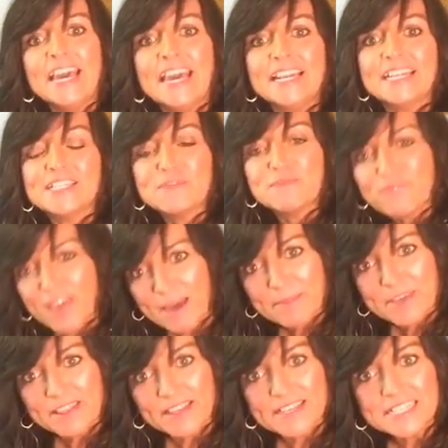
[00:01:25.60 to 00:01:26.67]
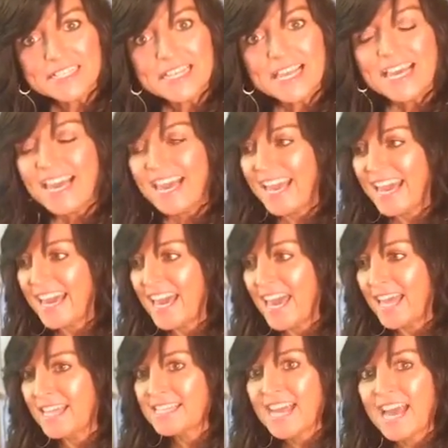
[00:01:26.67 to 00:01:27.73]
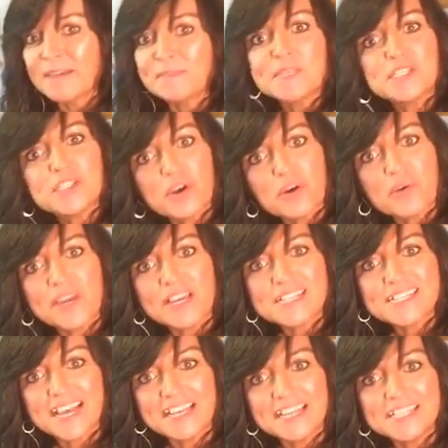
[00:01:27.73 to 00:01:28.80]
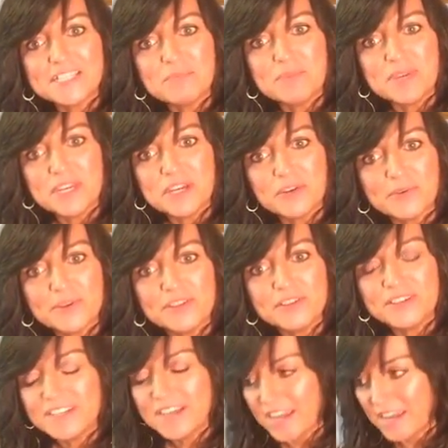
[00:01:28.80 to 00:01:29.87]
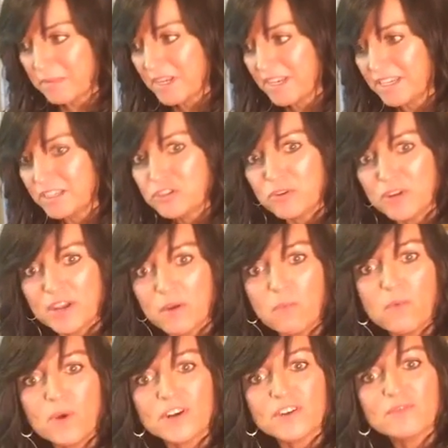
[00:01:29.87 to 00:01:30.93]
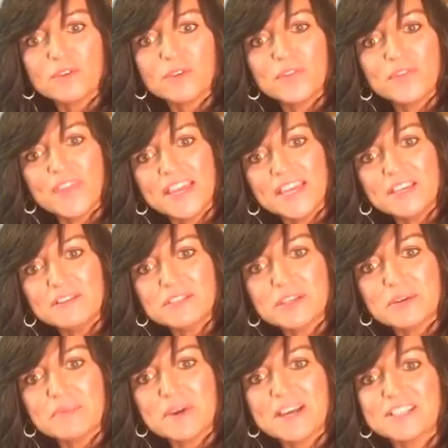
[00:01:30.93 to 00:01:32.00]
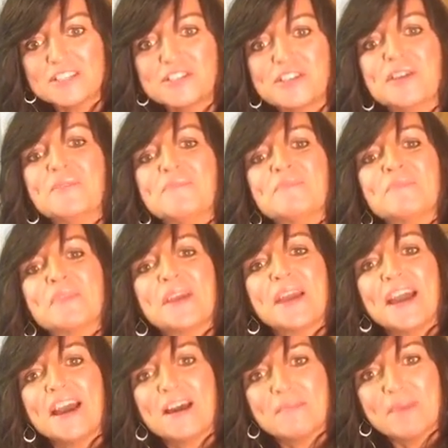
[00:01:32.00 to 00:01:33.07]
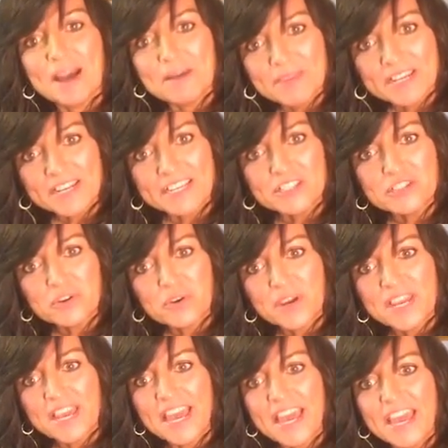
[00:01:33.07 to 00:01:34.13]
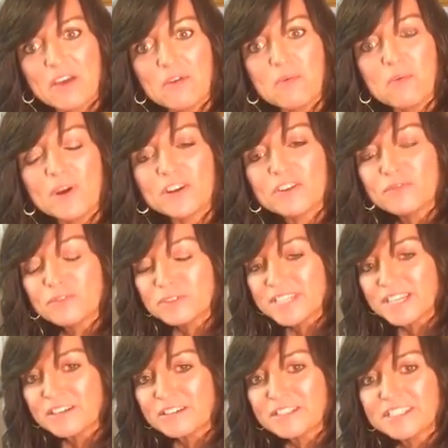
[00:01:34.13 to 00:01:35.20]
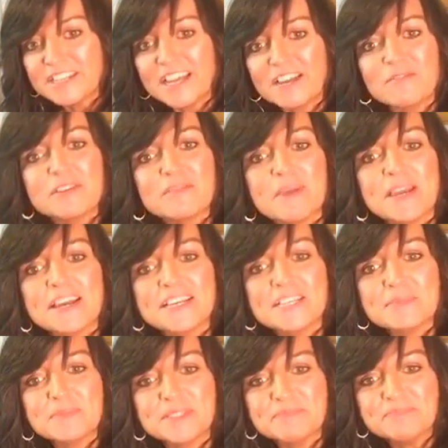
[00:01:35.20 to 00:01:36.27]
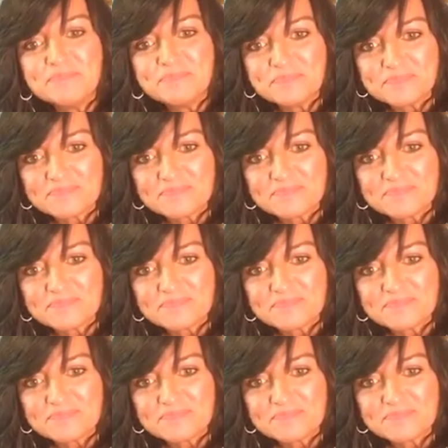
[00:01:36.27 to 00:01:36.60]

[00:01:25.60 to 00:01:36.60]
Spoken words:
and it's fabulous. And I'm so excited to be here with you today. I'm going to enjoy a wonderful, thank you so much. I'm going to enjoy a wonderful dinner tonight with my husband.